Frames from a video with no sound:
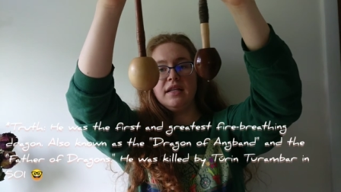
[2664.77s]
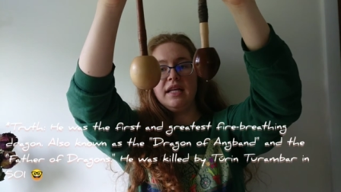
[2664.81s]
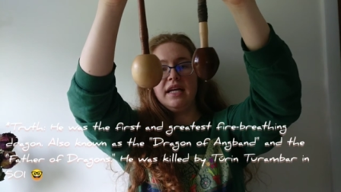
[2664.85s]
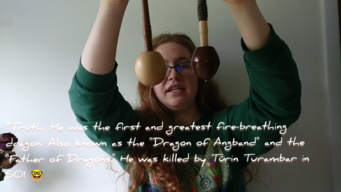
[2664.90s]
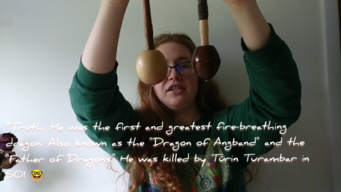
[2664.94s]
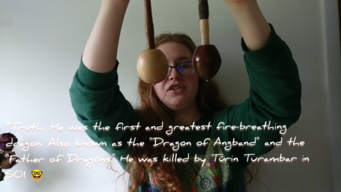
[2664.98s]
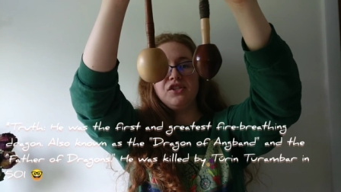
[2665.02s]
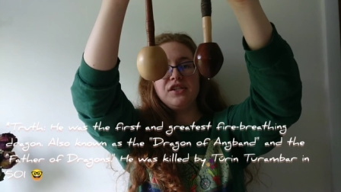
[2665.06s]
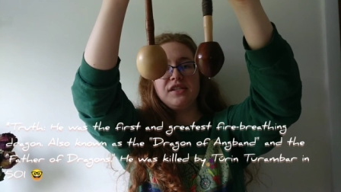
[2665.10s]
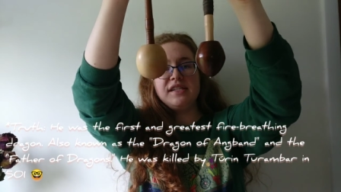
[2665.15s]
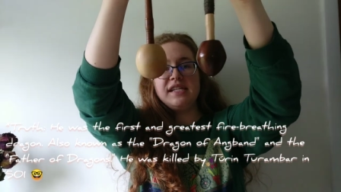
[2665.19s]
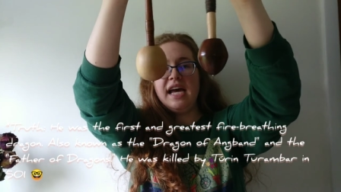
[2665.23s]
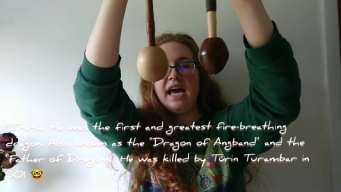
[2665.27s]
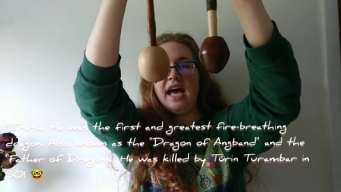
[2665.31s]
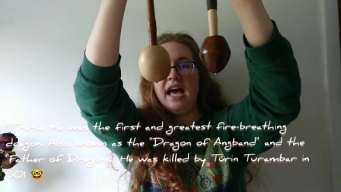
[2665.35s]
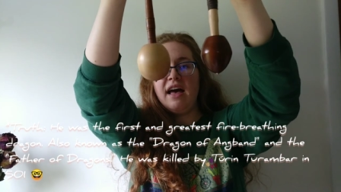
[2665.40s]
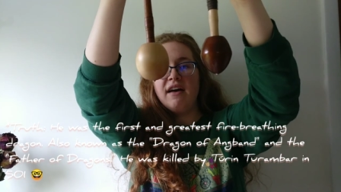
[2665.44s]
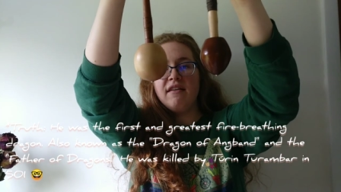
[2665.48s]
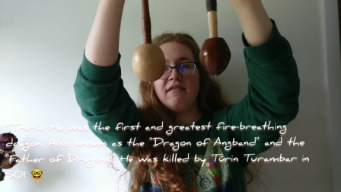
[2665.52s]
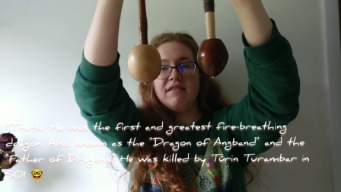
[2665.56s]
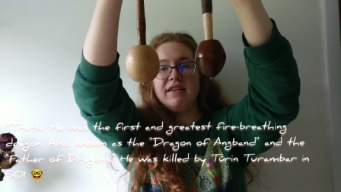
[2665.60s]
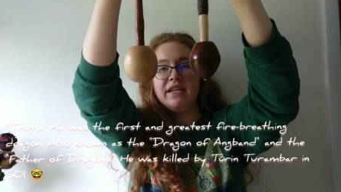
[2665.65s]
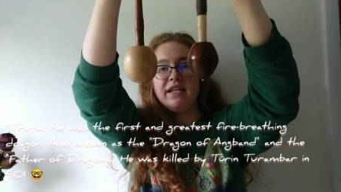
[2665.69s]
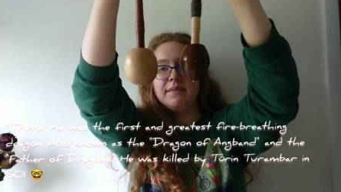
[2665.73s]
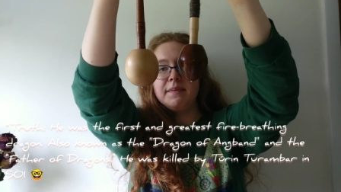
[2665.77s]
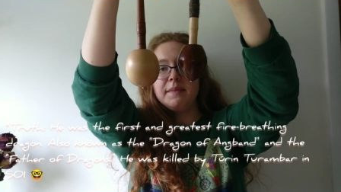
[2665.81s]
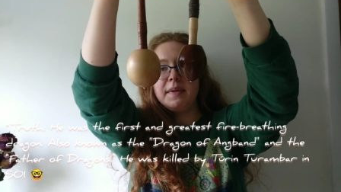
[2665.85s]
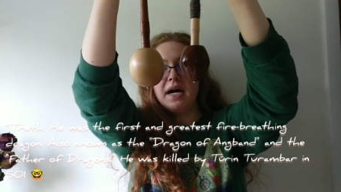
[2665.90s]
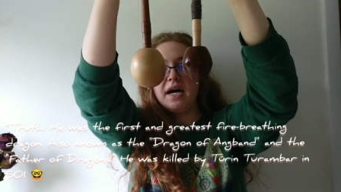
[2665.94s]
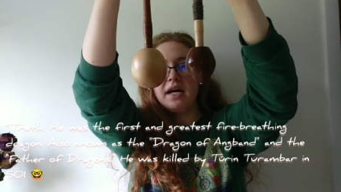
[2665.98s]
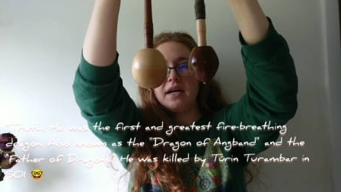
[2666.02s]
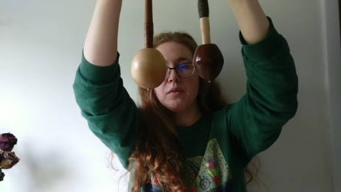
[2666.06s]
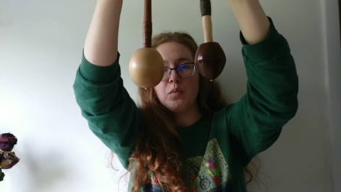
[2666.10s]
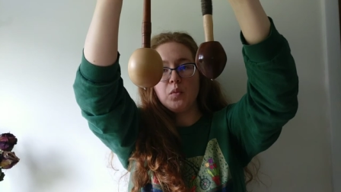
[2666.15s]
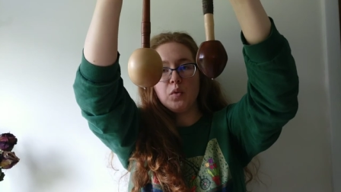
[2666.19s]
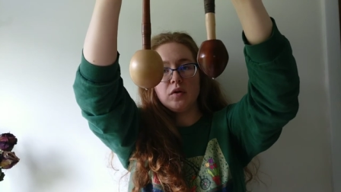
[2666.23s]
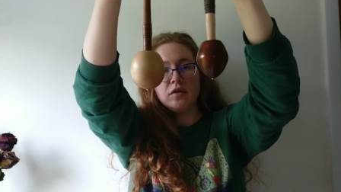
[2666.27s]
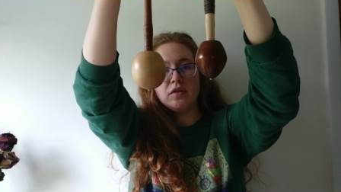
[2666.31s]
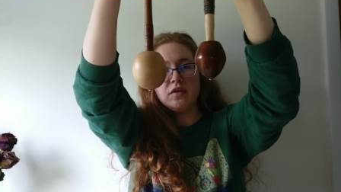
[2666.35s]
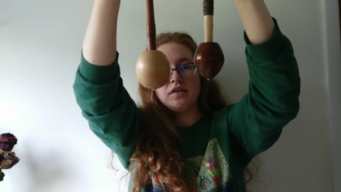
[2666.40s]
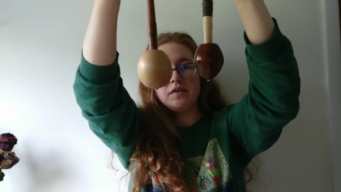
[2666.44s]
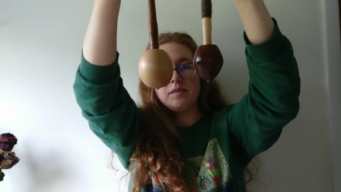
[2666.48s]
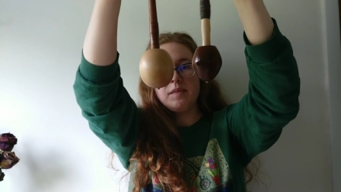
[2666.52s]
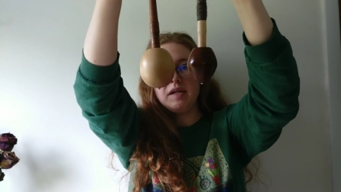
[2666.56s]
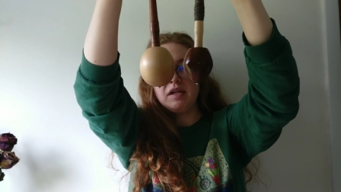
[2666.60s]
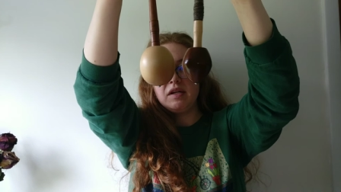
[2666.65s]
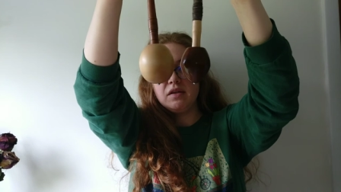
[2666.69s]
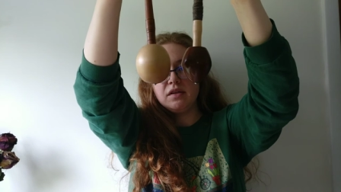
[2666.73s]
like just heavy bottom whorl
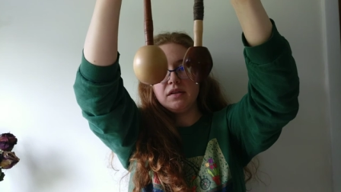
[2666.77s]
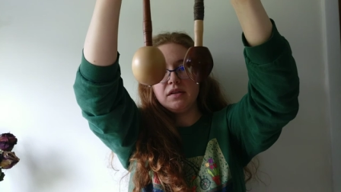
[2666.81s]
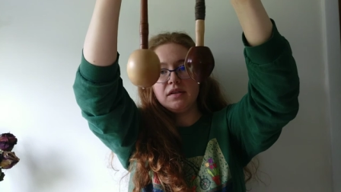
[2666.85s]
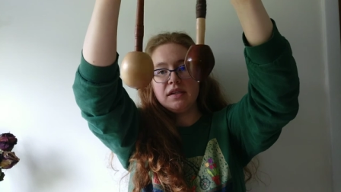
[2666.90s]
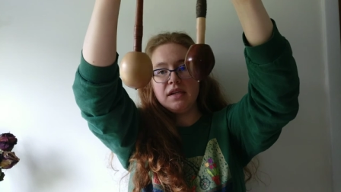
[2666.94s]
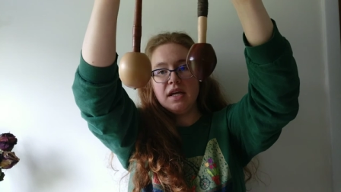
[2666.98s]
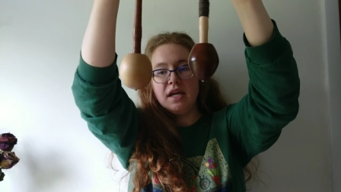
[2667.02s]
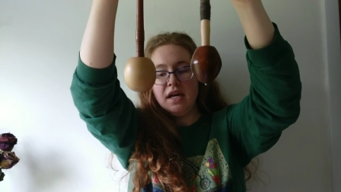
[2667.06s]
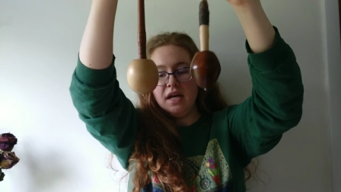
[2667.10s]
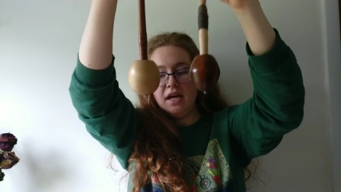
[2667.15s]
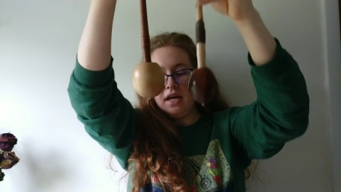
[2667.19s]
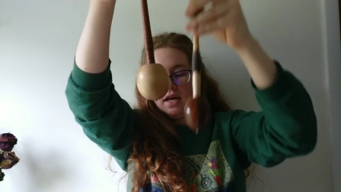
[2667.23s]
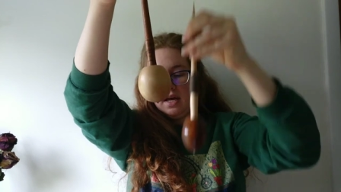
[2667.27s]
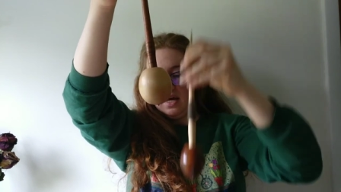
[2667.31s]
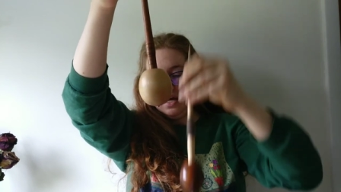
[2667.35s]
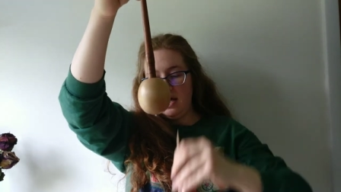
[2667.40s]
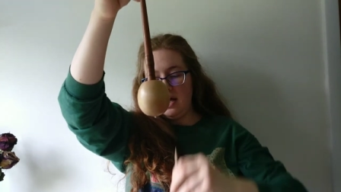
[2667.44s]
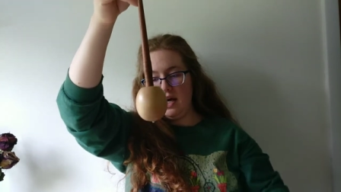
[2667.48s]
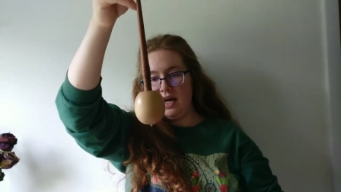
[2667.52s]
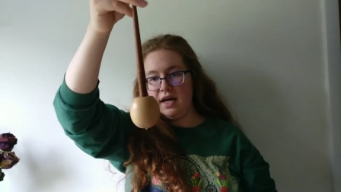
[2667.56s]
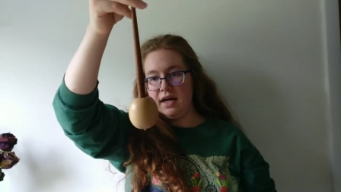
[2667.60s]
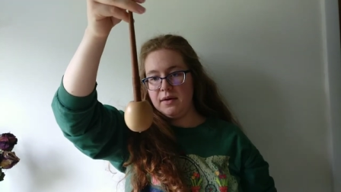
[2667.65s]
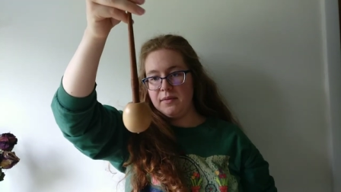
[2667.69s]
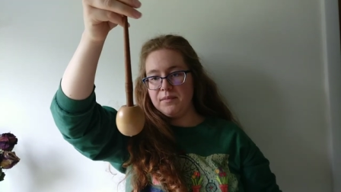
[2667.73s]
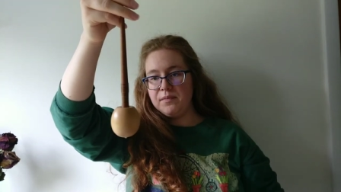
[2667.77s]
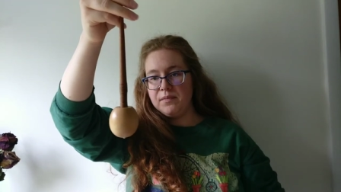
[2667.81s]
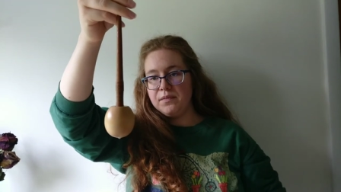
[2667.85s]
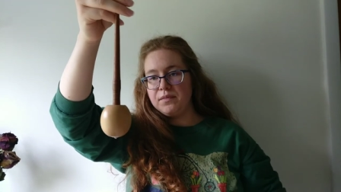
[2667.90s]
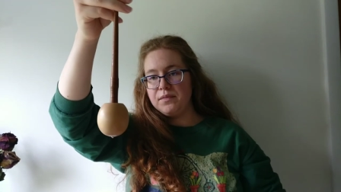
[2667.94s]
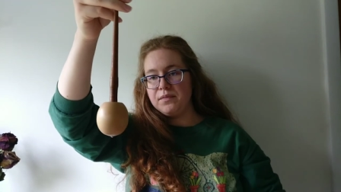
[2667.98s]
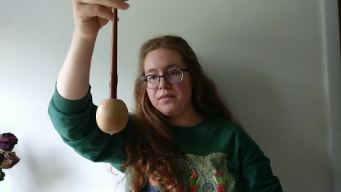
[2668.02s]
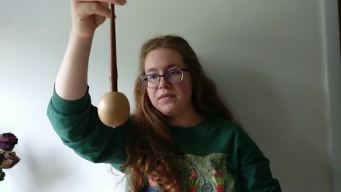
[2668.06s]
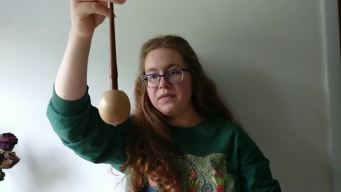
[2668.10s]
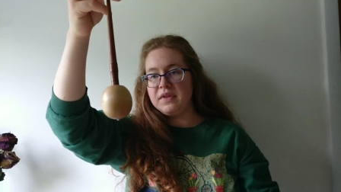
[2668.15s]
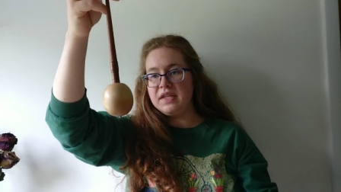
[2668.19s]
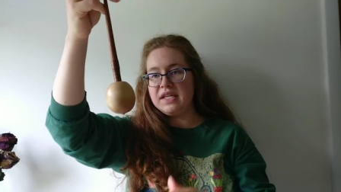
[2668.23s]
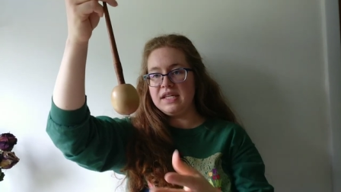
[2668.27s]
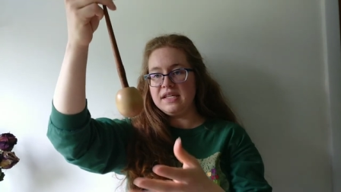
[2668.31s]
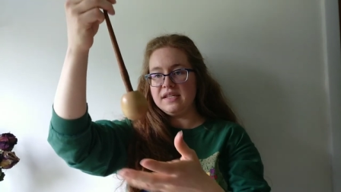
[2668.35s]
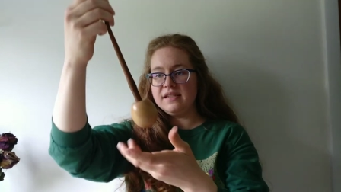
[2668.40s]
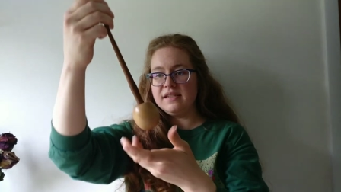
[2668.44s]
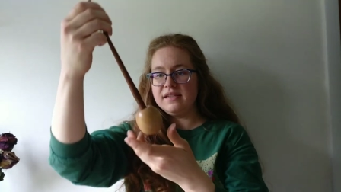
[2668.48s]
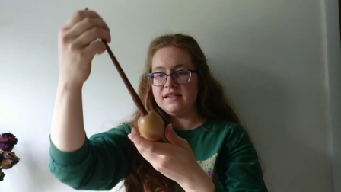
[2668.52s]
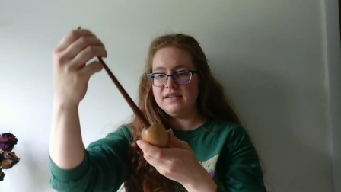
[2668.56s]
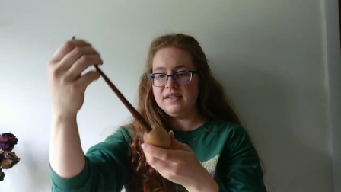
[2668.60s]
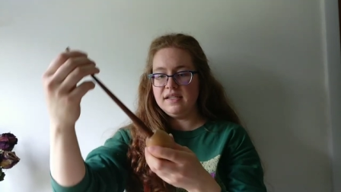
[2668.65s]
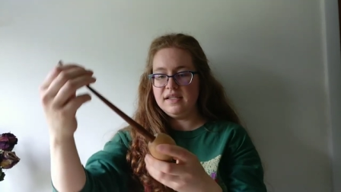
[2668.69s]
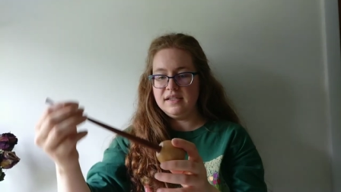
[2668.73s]
spindles.
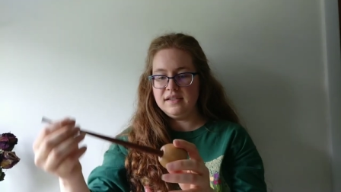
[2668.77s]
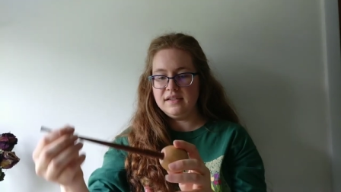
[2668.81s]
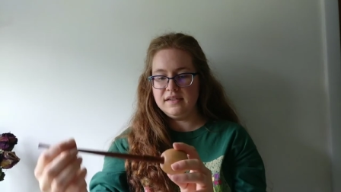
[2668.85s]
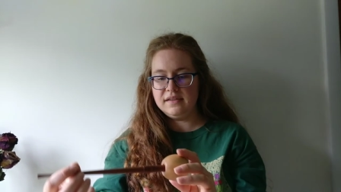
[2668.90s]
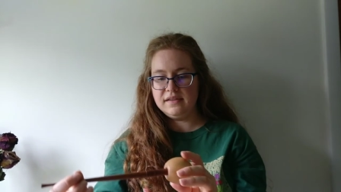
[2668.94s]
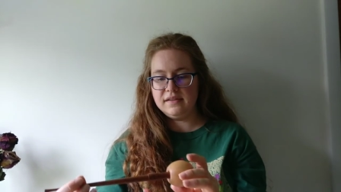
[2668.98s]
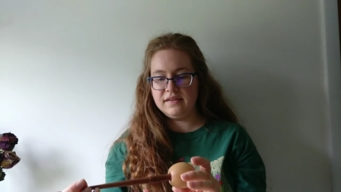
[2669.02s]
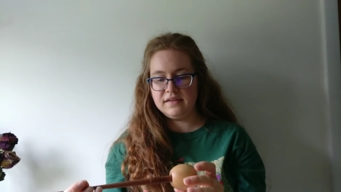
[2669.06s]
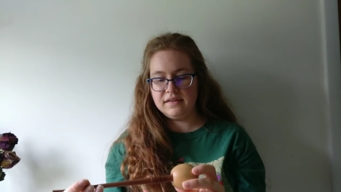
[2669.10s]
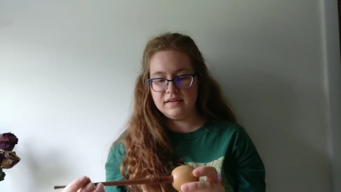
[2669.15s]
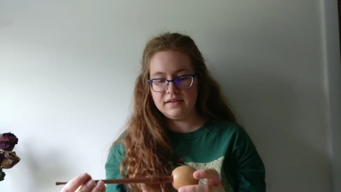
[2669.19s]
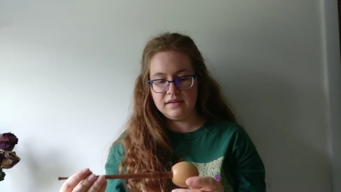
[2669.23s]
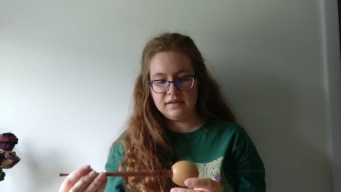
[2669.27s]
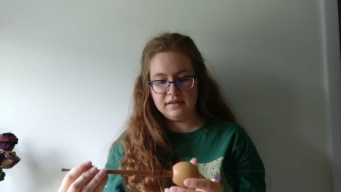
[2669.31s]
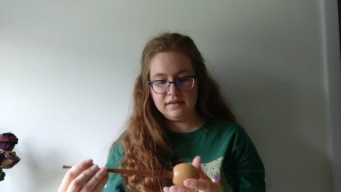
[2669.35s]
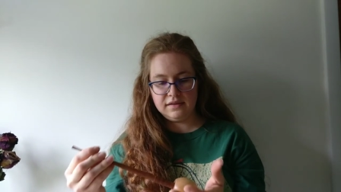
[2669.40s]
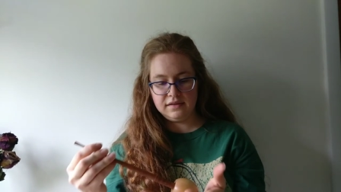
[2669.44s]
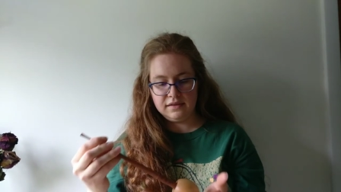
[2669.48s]
This is,